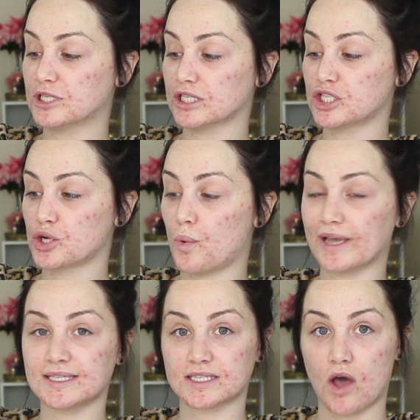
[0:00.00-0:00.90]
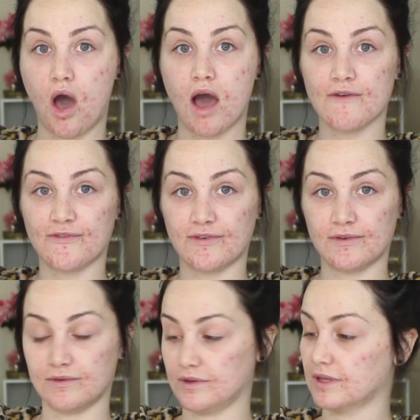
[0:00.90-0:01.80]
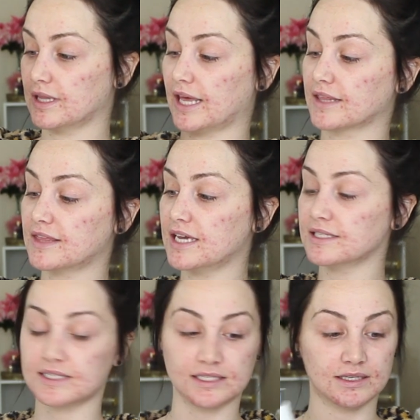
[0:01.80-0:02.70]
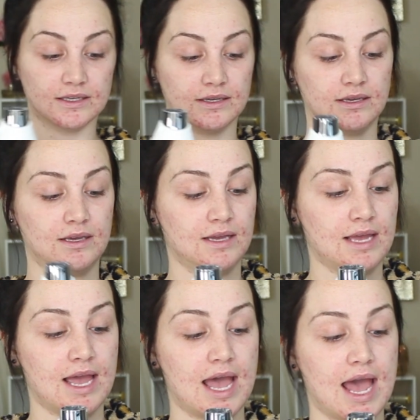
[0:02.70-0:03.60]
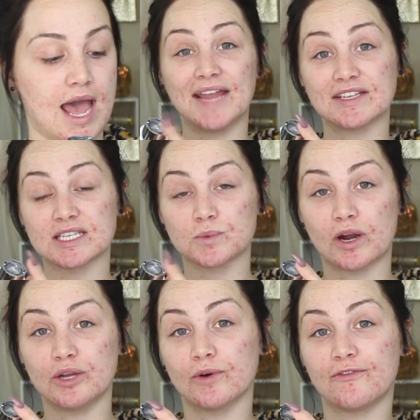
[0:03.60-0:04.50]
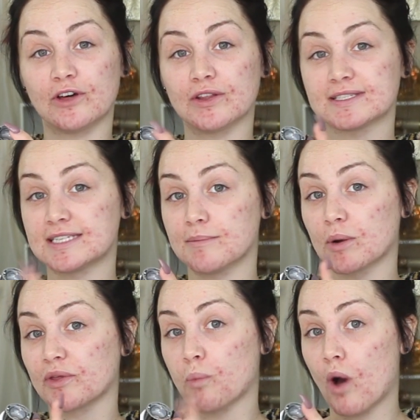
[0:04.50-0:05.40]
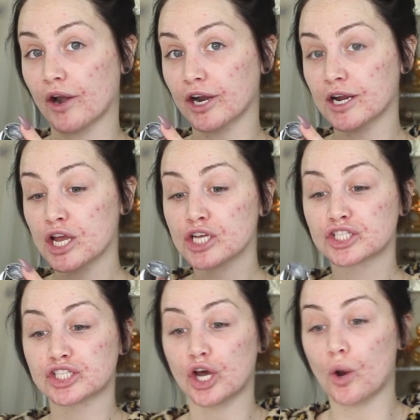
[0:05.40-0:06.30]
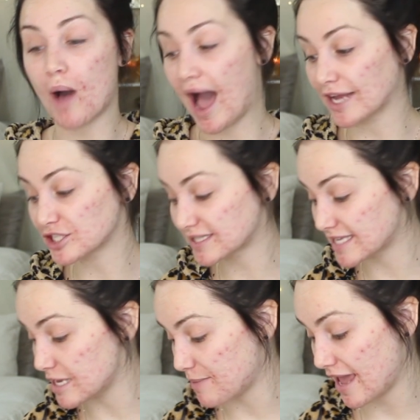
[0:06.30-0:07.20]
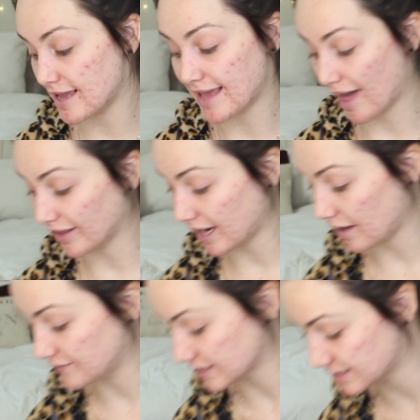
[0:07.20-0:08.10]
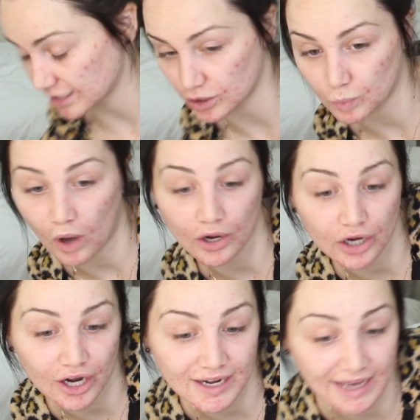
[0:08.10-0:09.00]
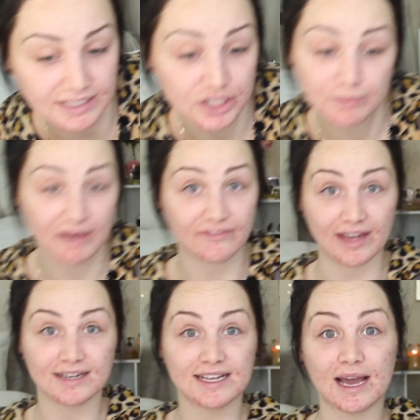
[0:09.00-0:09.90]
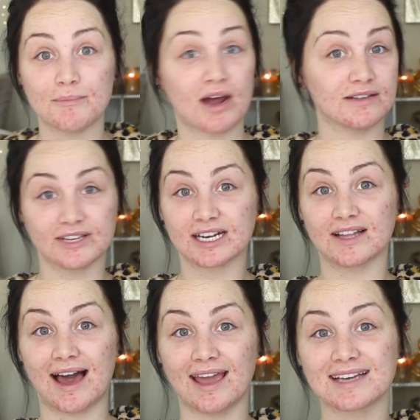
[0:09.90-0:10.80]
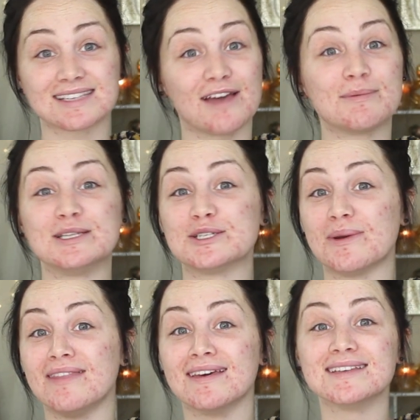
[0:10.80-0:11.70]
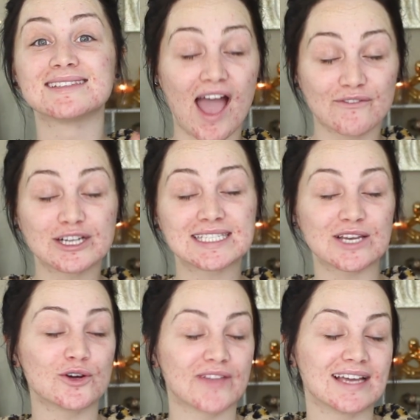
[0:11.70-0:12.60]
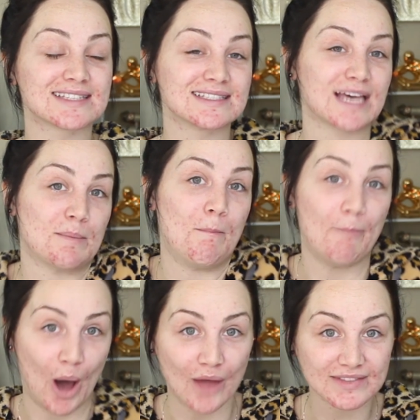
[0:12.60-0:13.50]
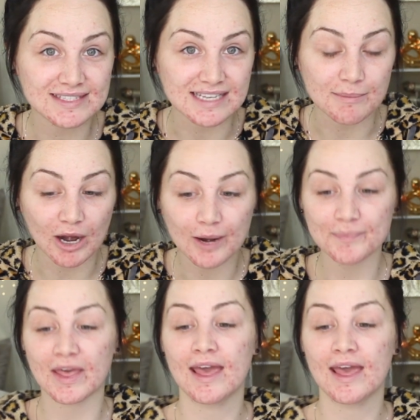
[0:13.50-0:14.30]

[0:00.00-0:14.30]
just twists off like this, and this is where you'll fill the steamer with water. So I just keep a gallon of distilled water next to my vanity. I'm not even gonna lie, because I've been doing this every single night since I bought the steamer.